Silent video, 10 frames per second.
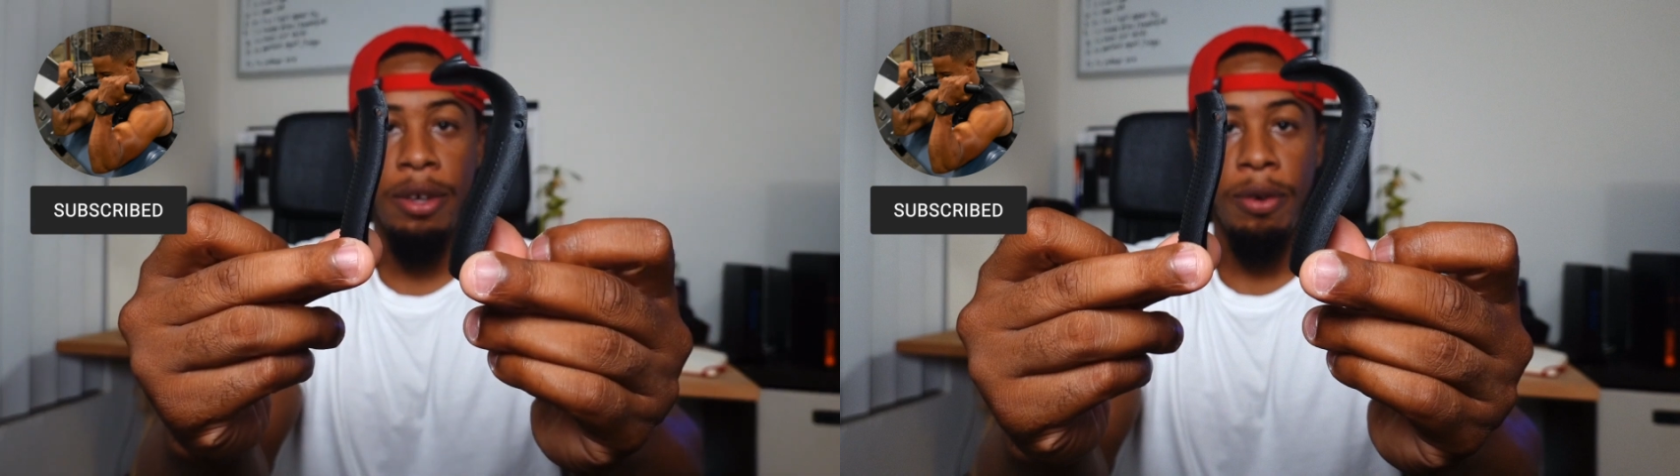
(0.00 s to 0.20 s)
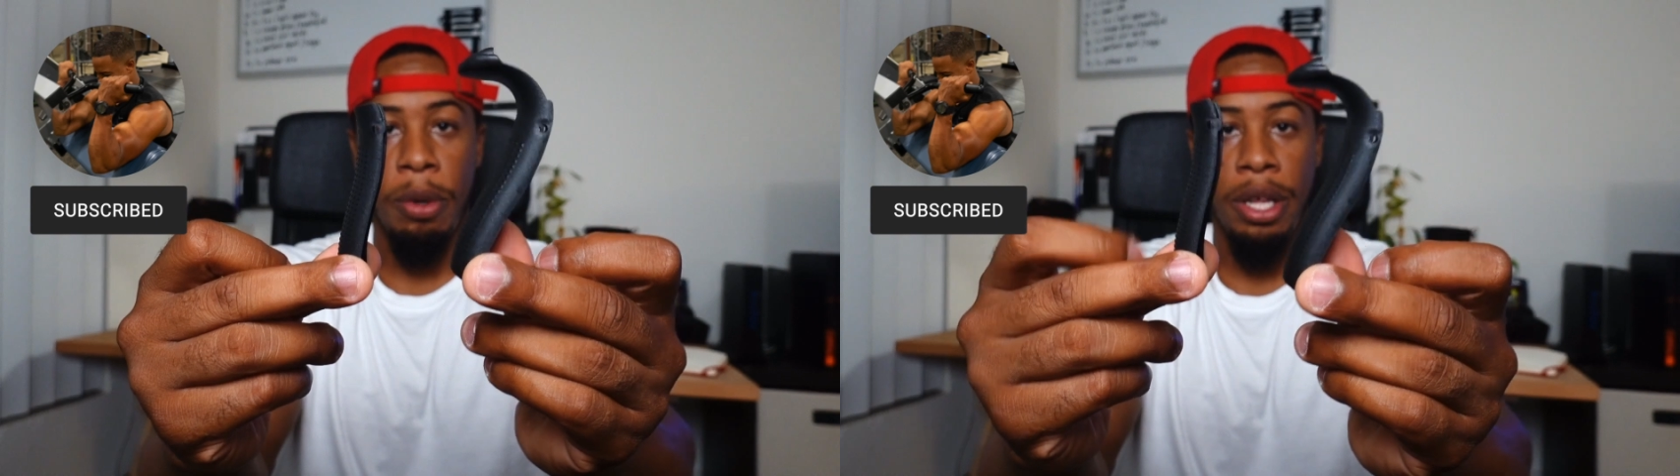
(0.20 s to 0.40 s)

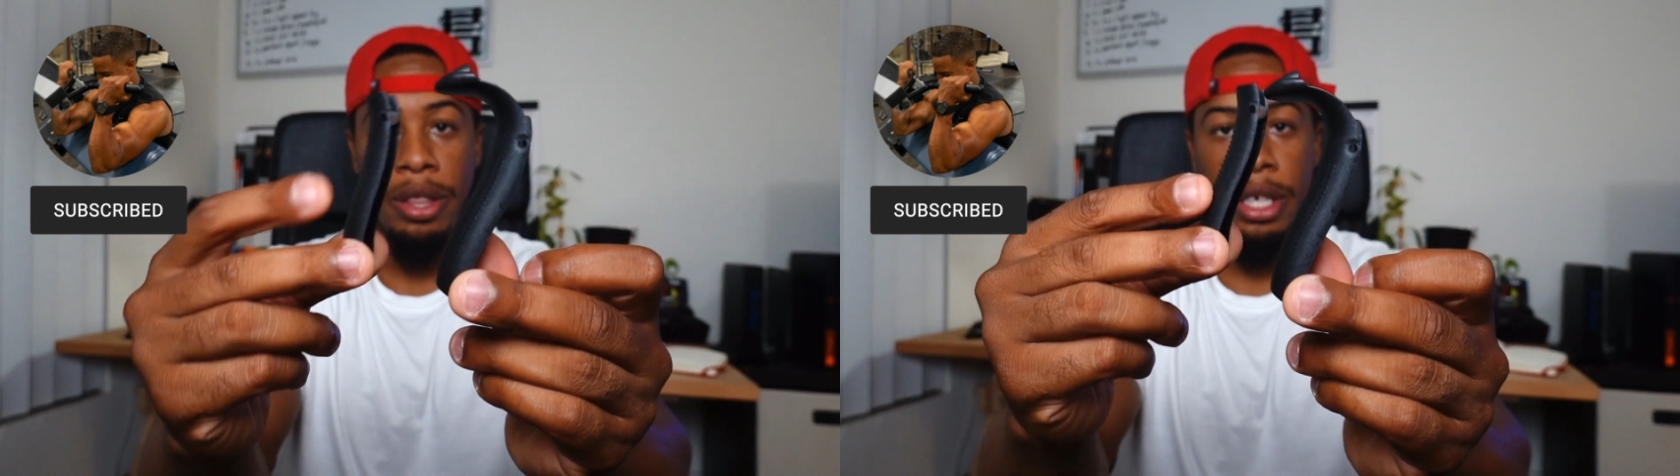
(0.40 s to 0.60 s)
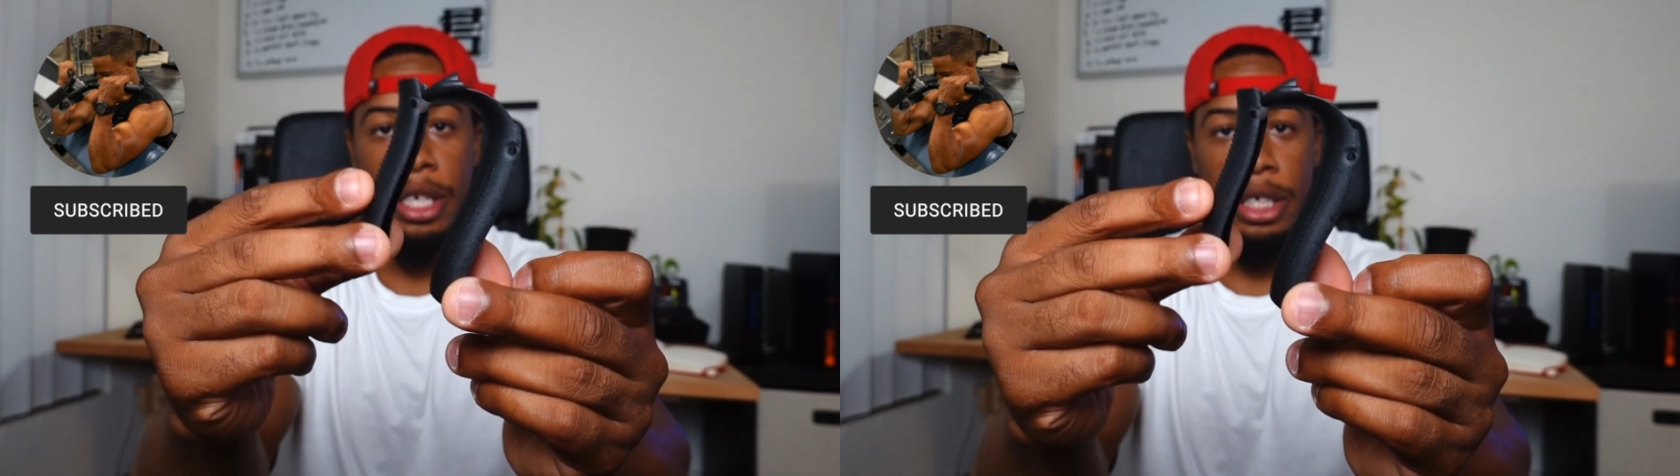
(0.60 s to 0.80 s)
with
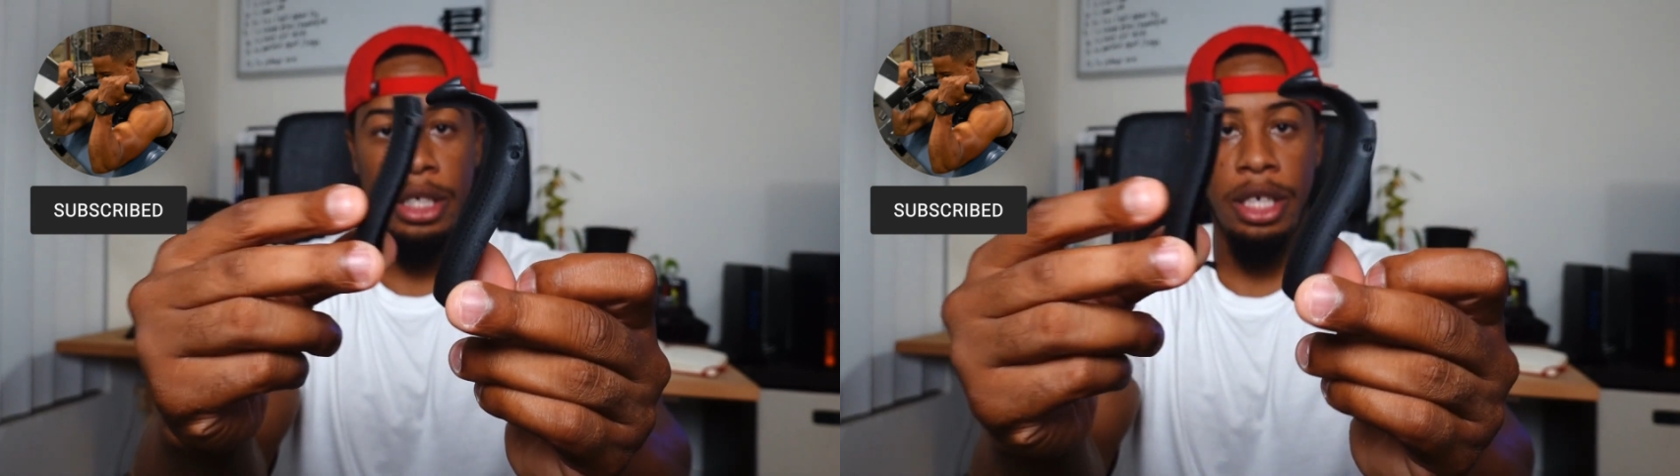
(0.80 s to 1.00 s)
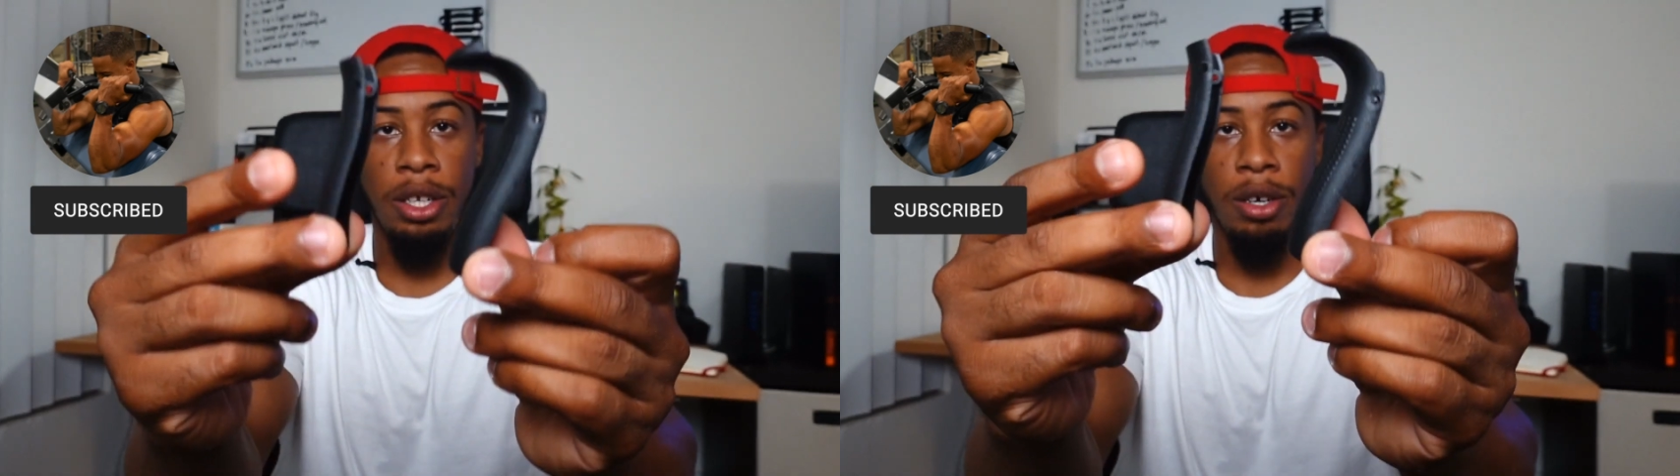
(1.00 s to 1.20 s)
a
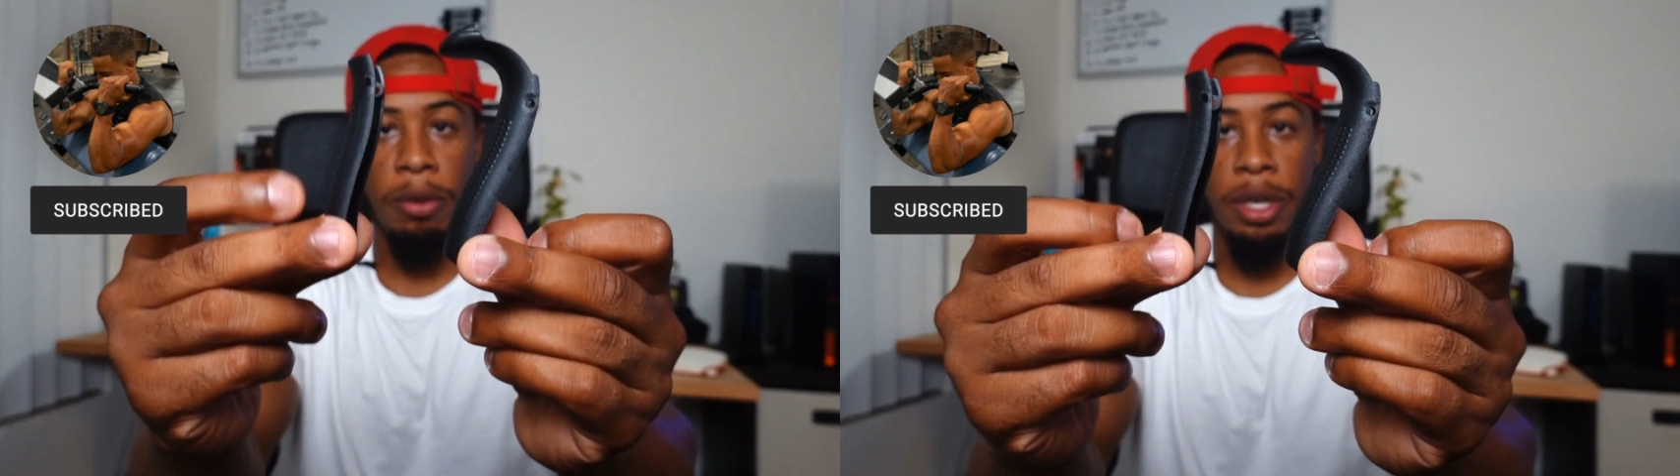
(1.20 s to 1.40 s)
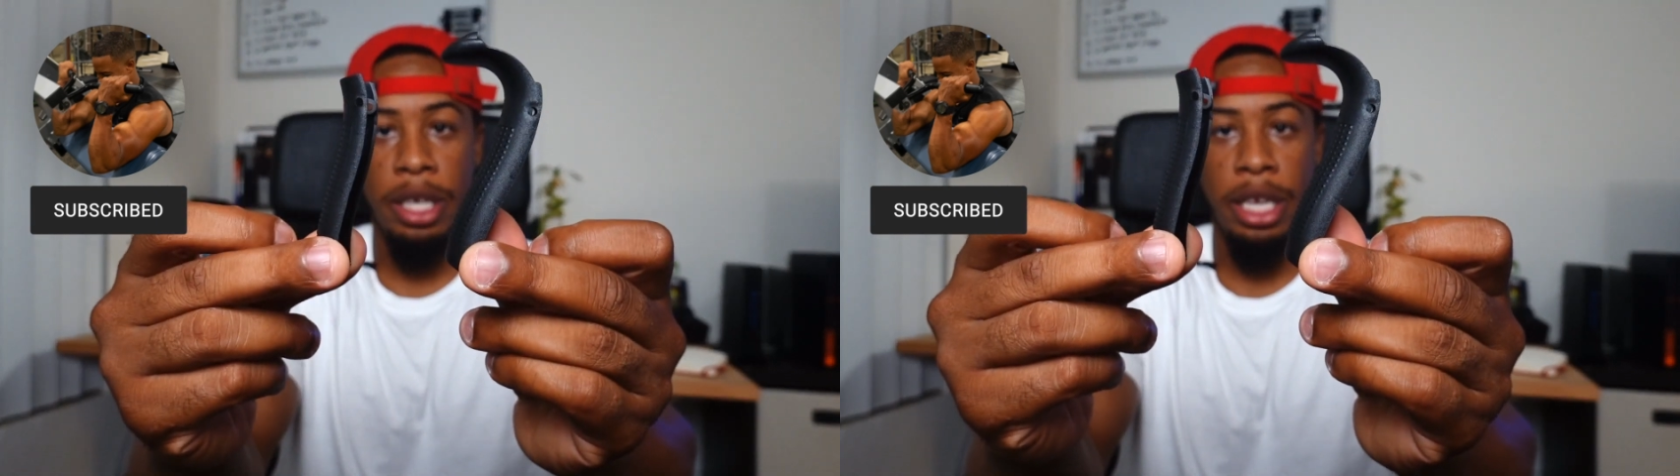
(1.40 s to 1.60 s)
ducktail on
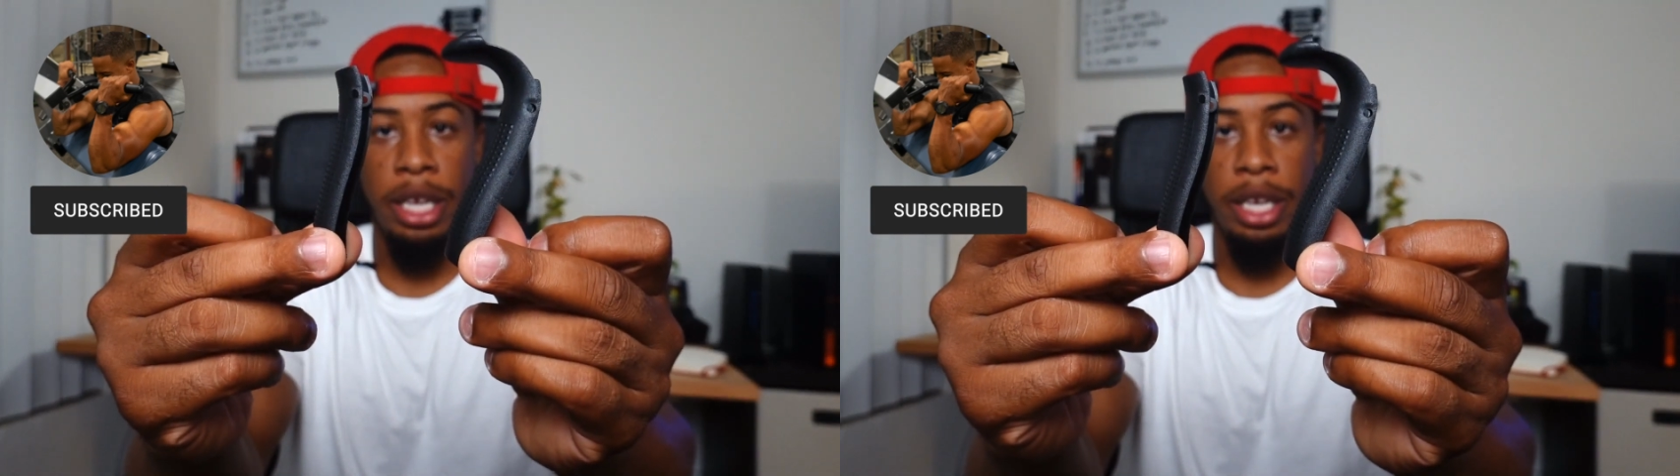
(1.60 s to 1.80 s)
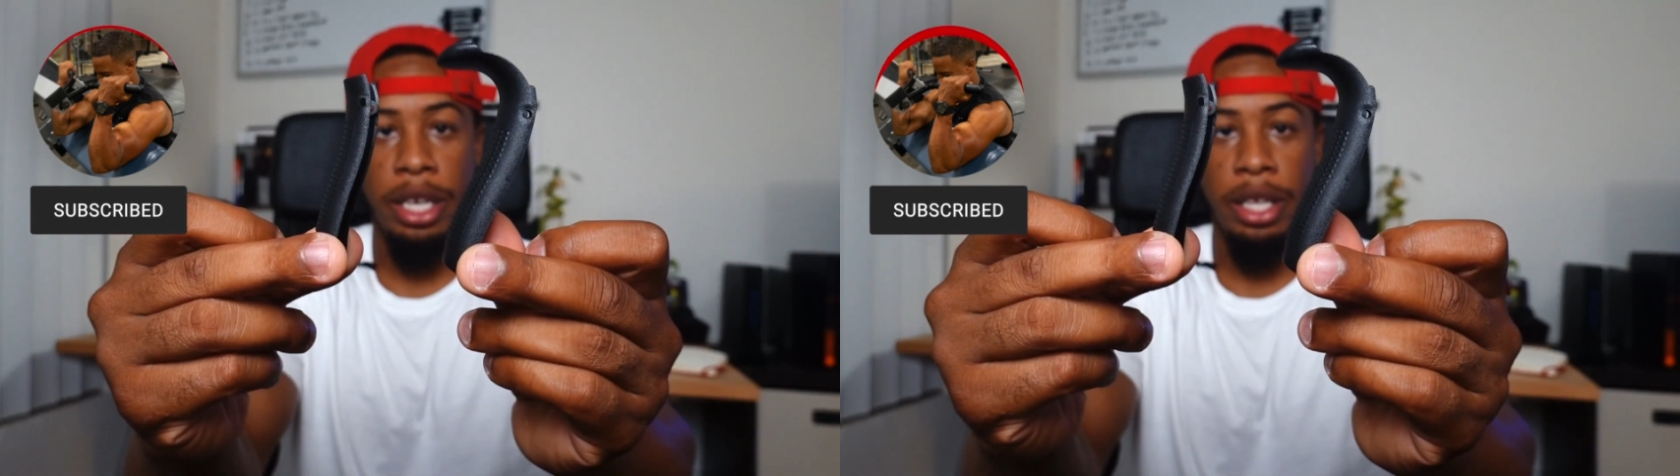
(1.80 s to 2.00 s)
one
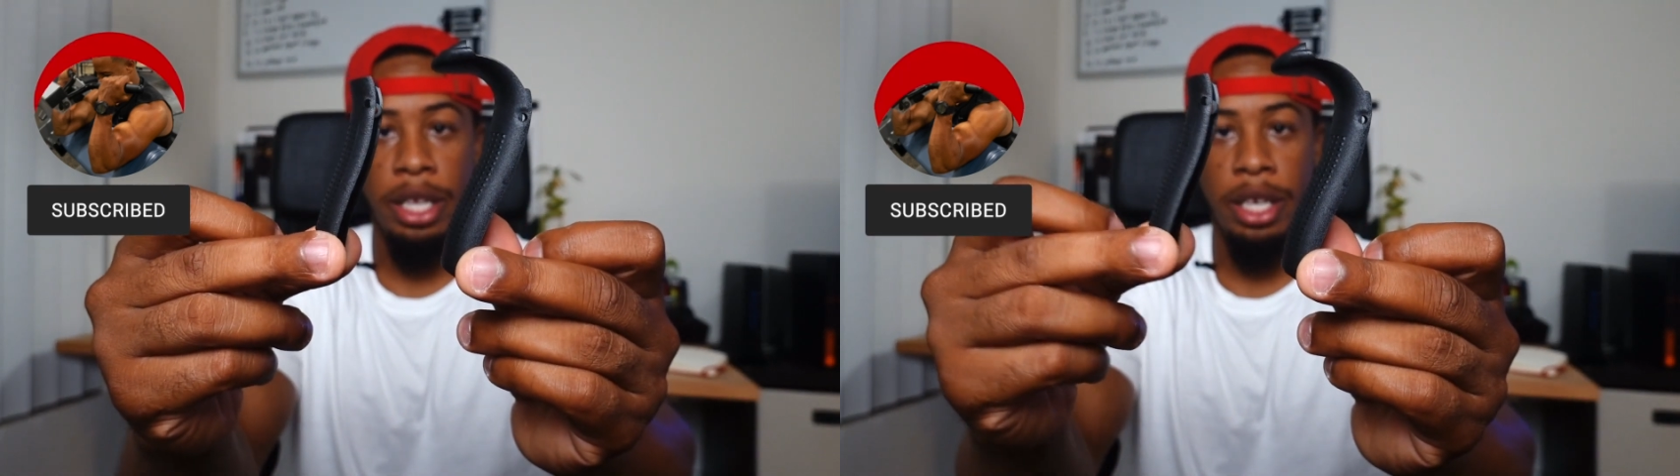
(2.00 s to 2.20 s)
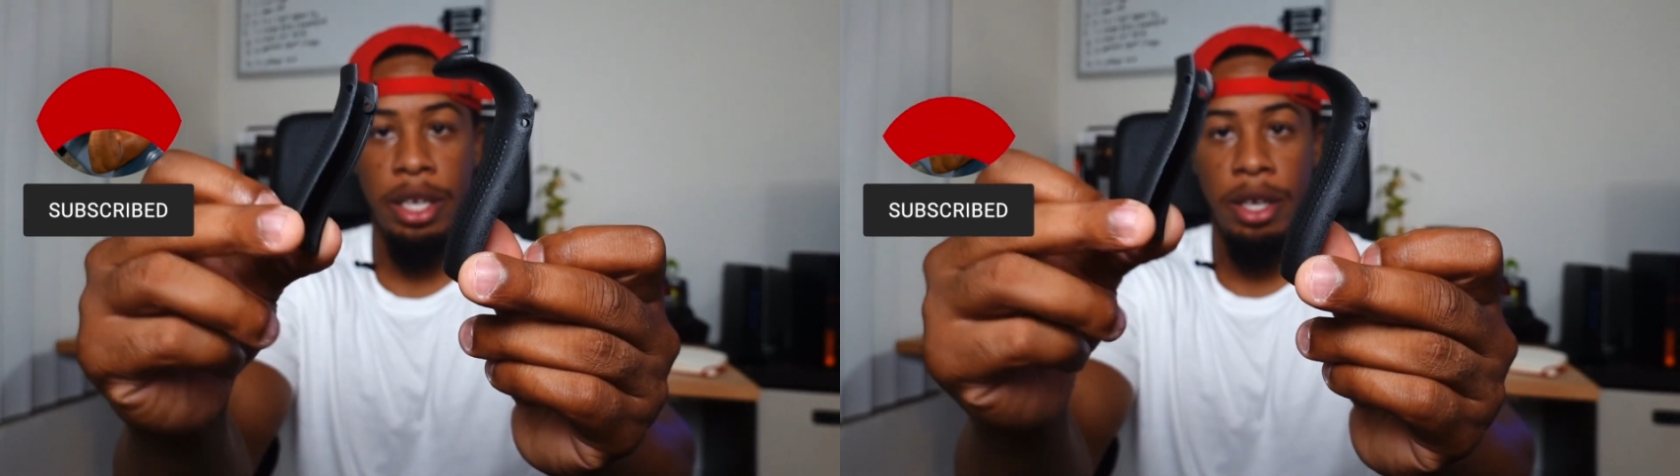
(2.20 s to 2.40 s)
end and
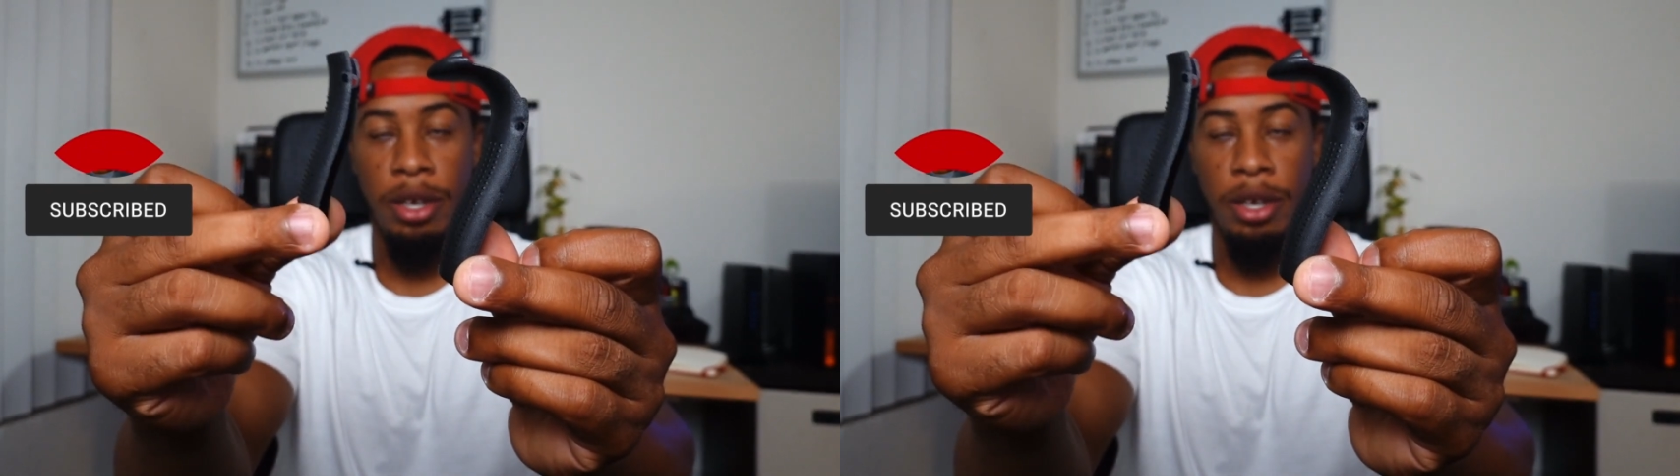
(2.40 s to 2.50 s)
then